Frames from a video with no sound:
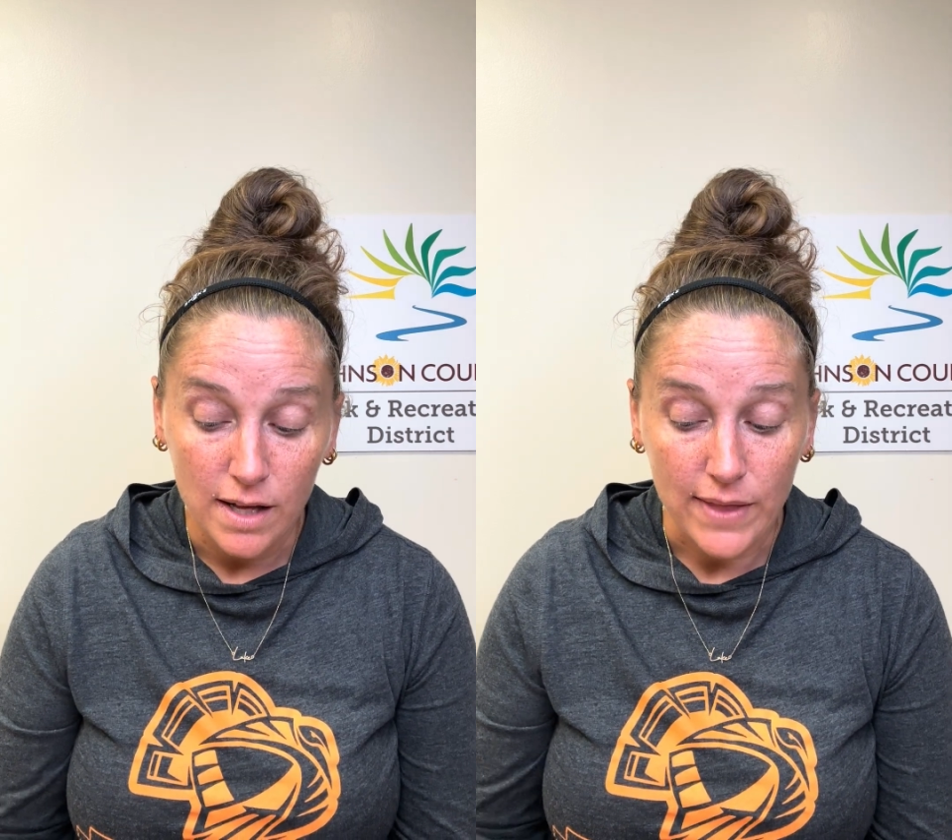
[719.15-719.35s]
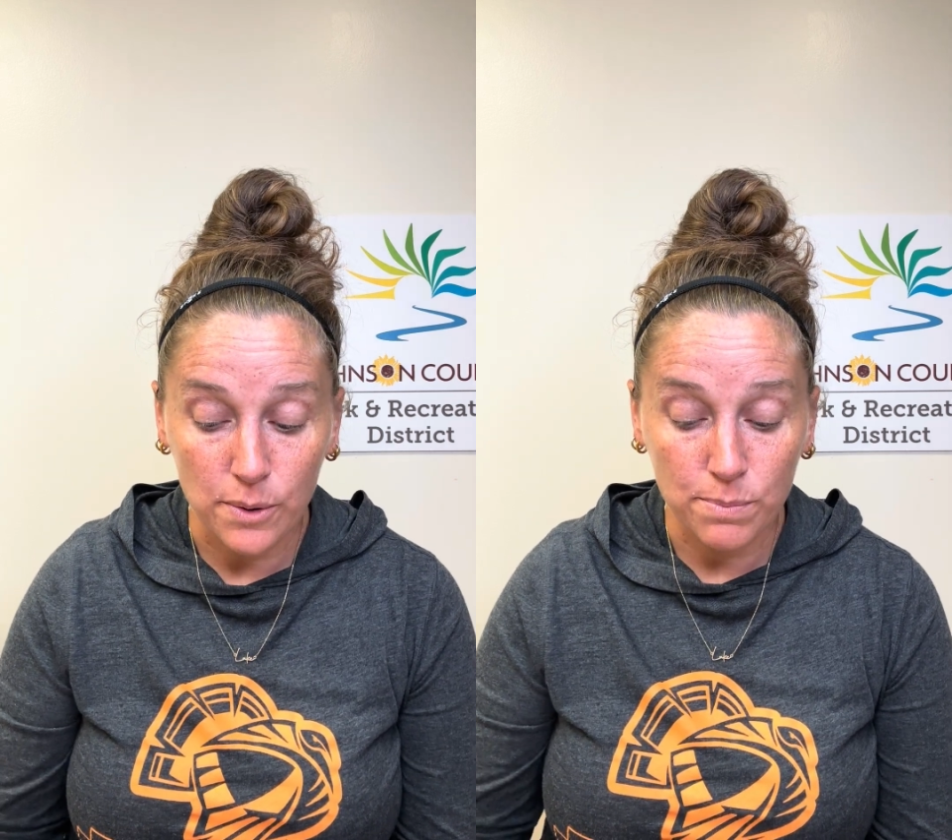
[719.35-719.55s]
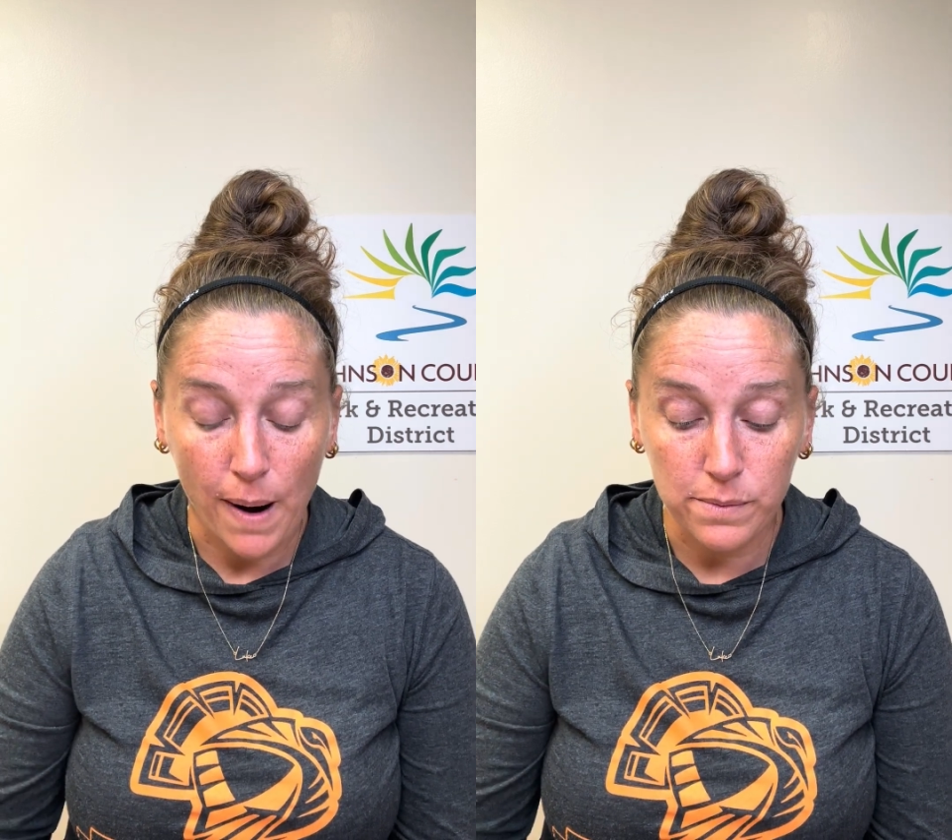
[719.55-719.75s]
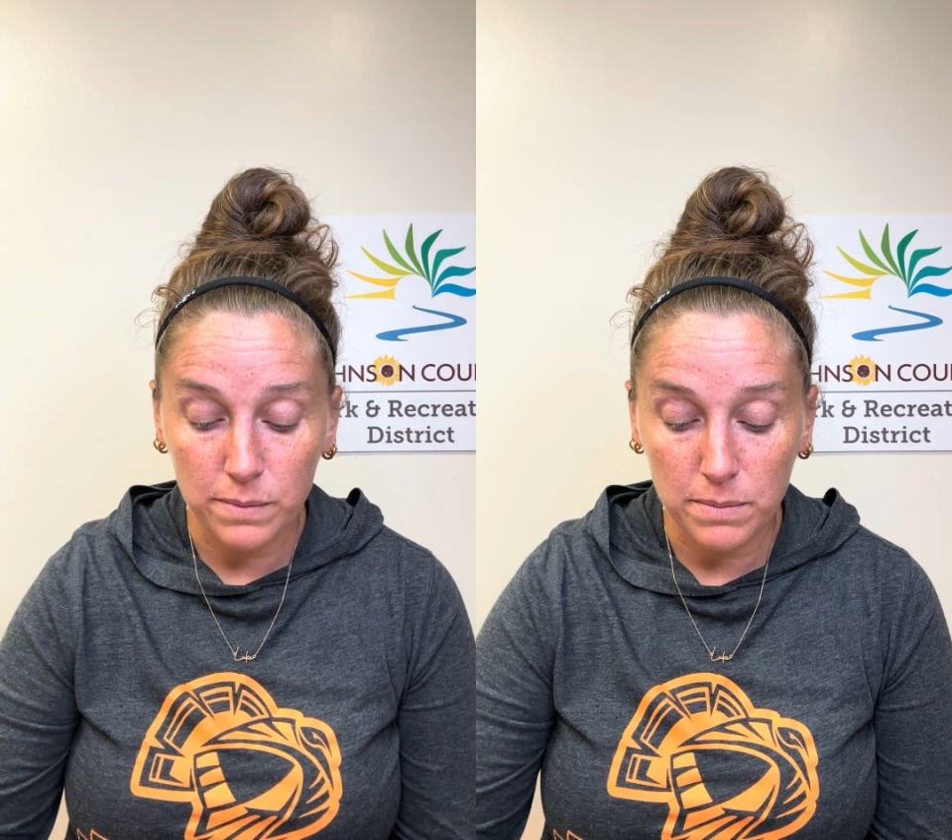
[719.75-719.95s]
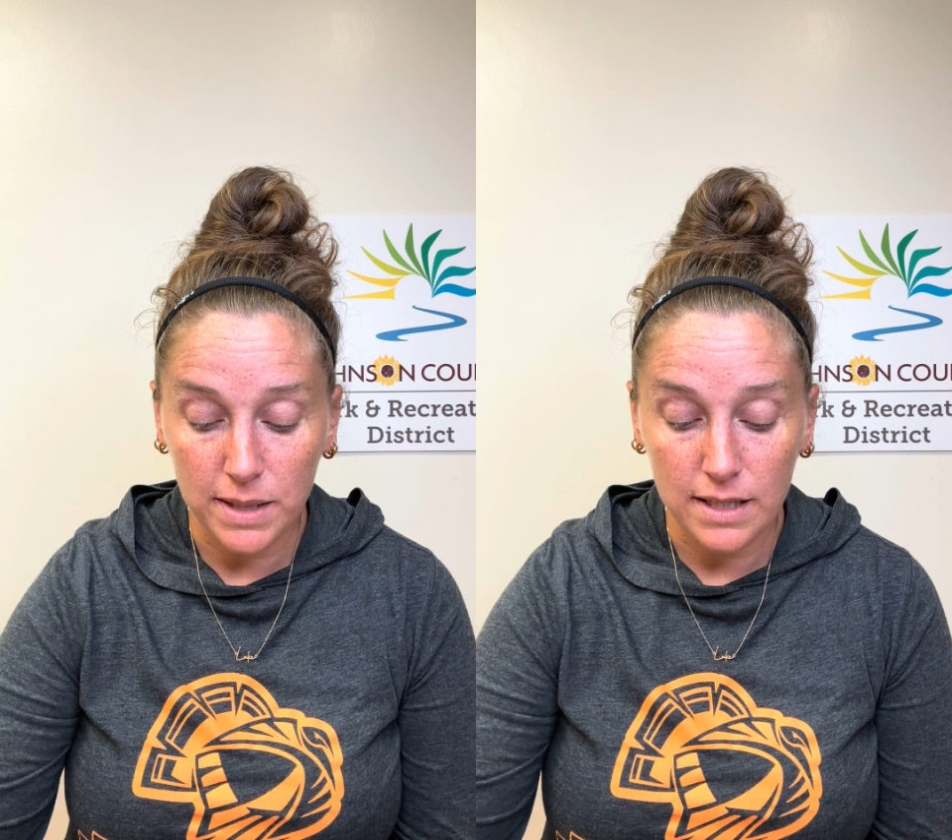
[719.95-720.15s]
That'll
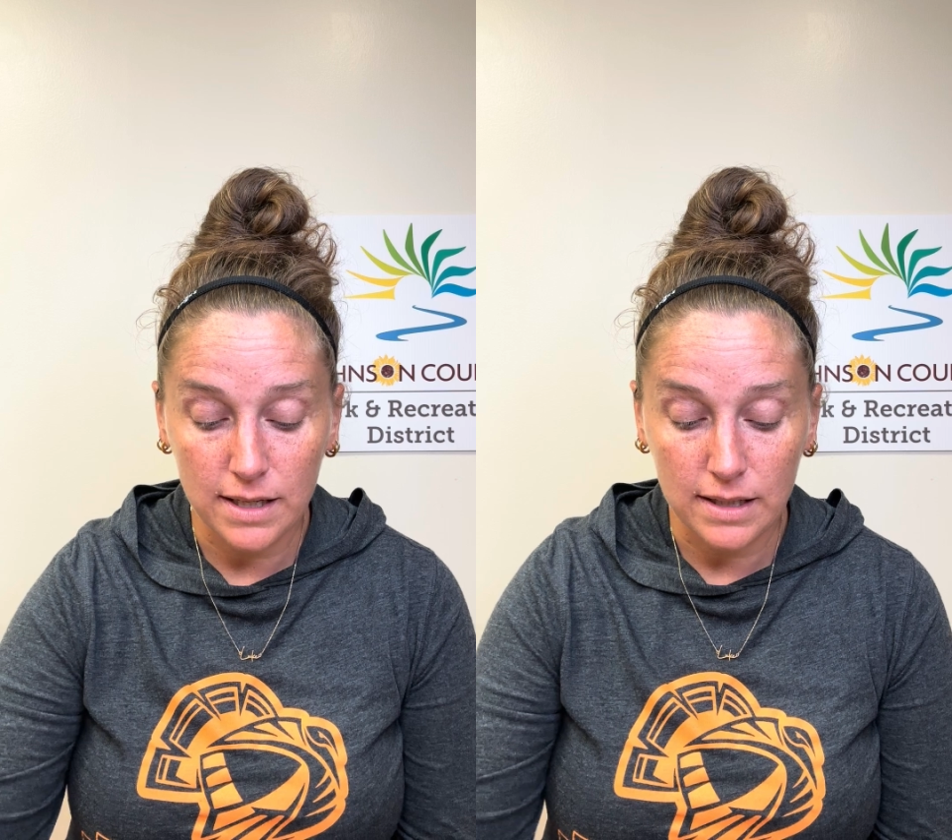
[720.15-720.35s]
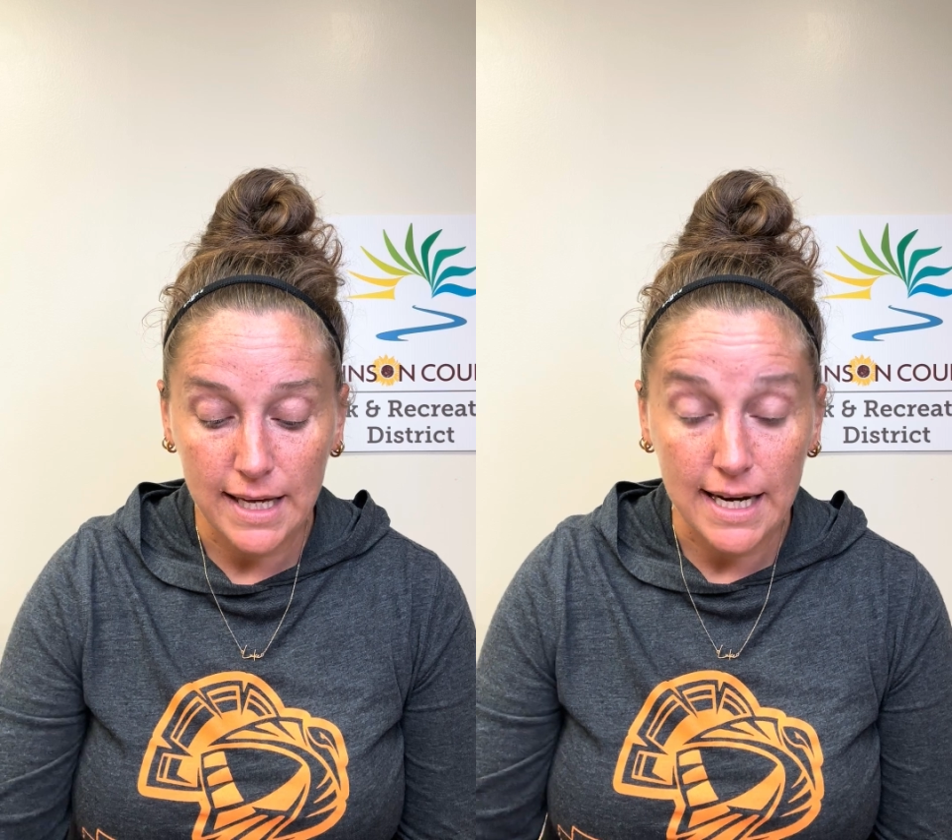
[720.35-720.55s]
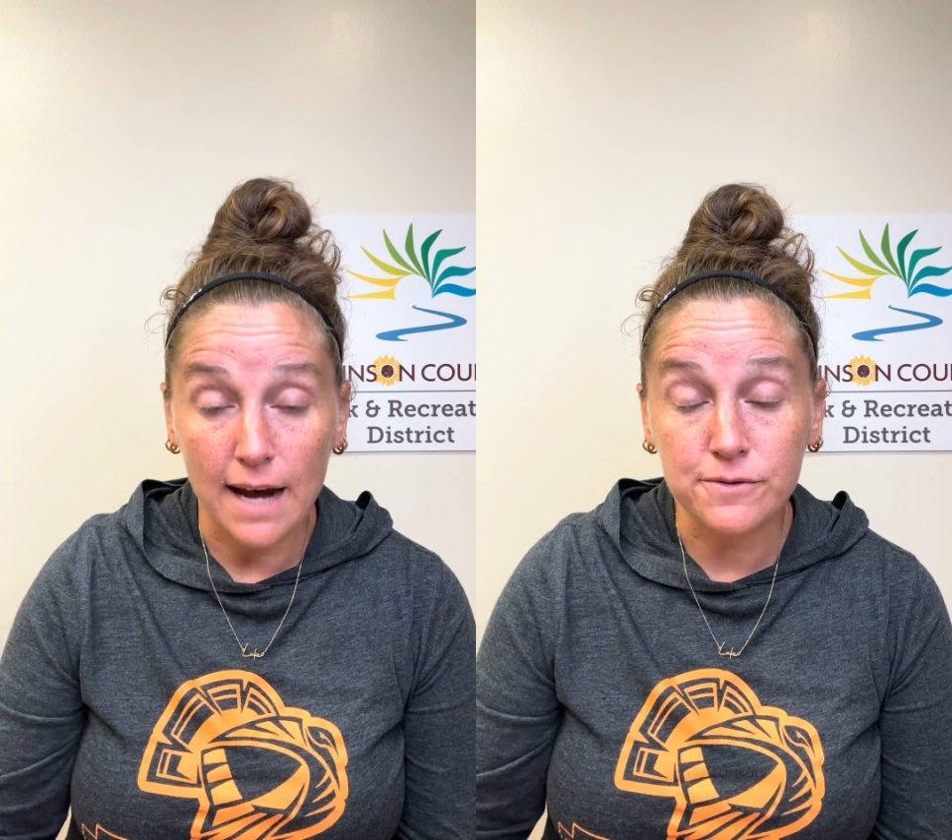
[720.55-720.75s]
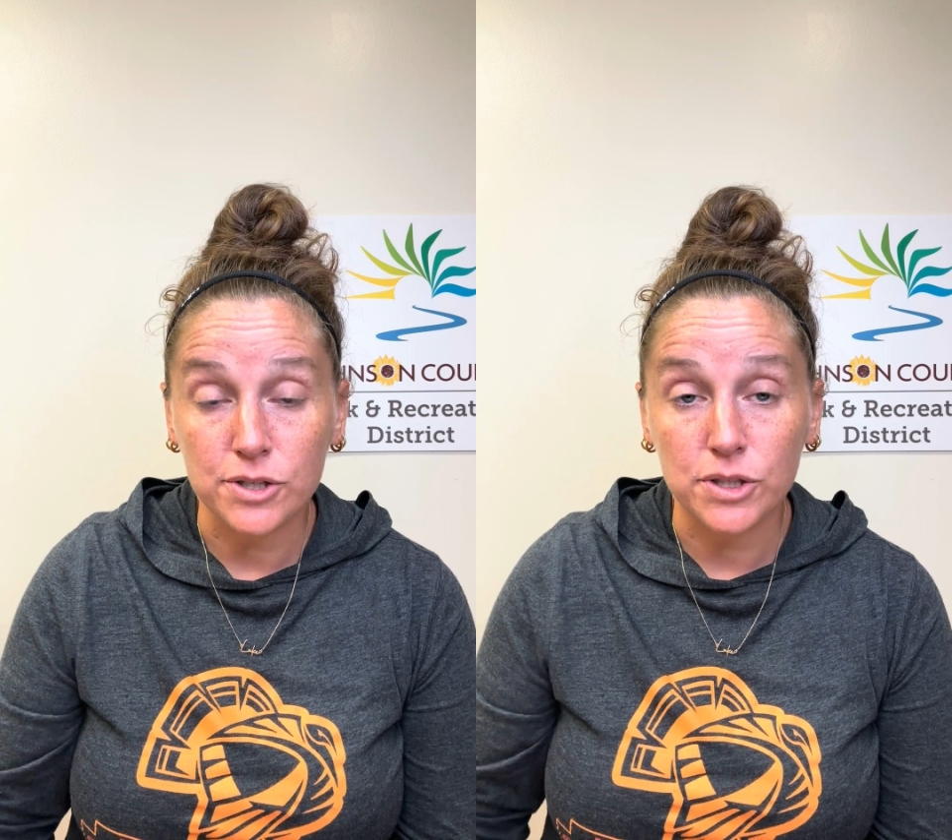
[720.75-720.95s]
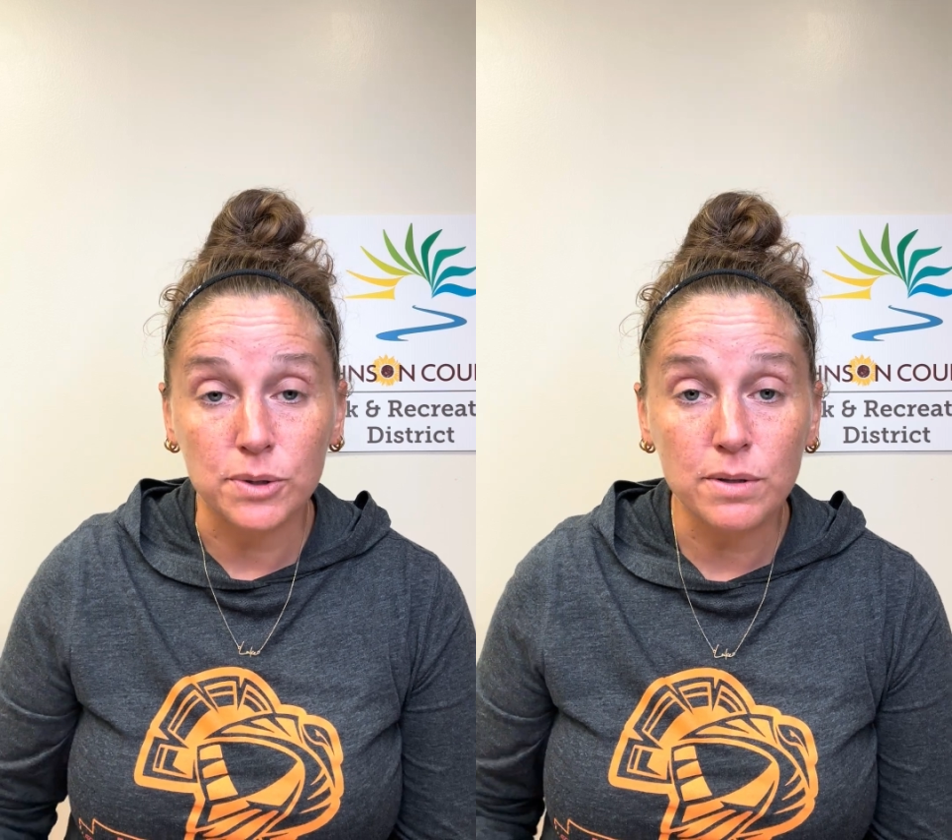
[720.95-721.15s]
probably be late afternoon